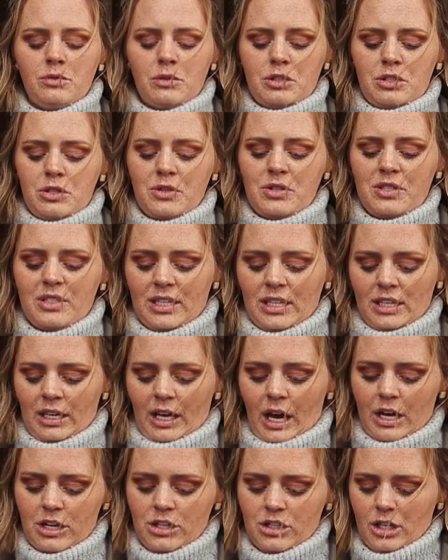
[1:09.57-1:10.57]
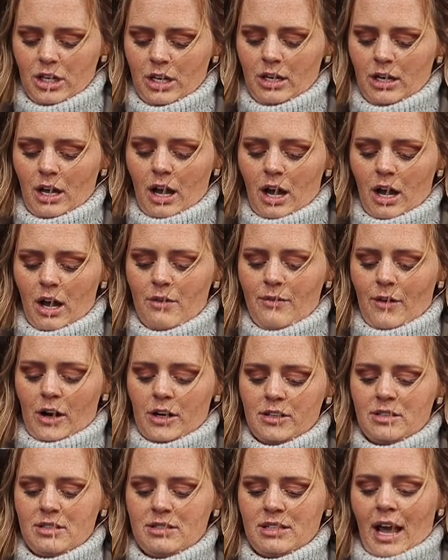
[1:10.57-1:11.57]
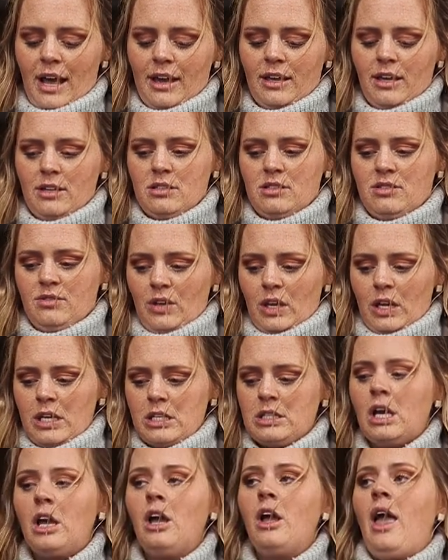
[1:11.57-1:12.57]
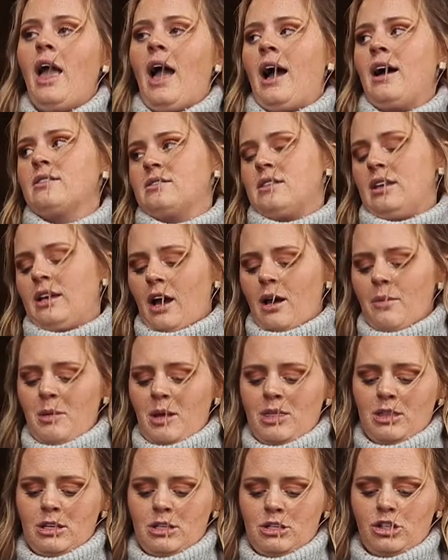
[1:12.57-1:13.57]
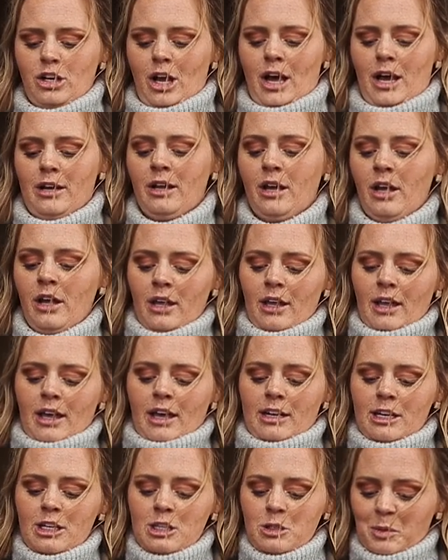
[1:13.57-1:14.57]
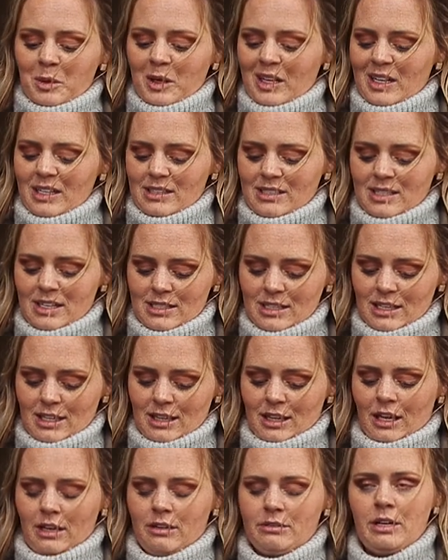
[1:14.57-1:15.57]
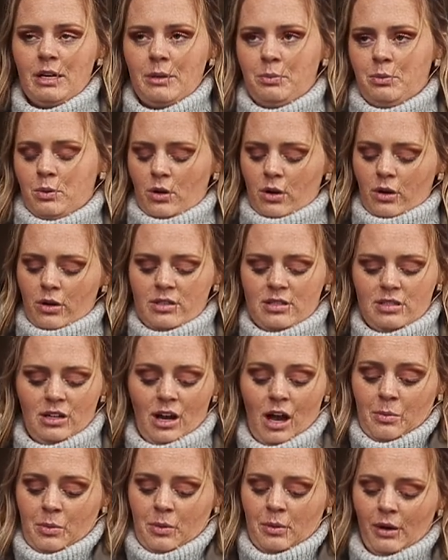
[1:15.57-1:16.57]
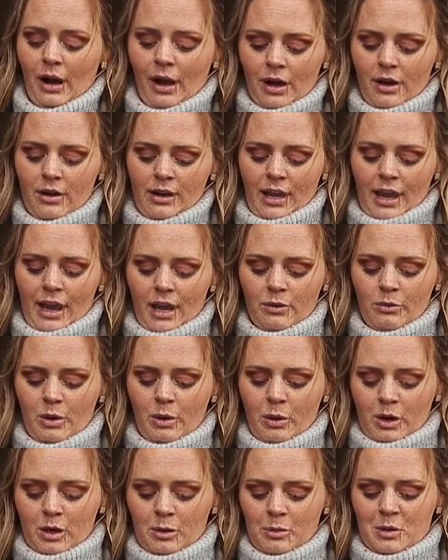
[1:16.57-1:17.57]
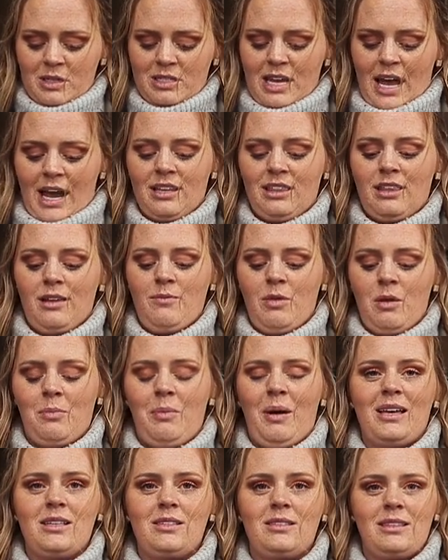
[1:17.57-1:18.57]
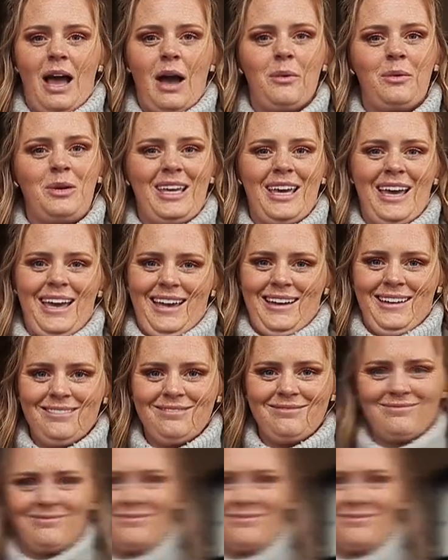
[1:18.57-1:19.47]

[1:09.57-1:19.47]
reduce concussion of our stallion's feet as they come in the shed. It is breeding season, they rip, roar, stomp around, and we want to protect them the best that we can.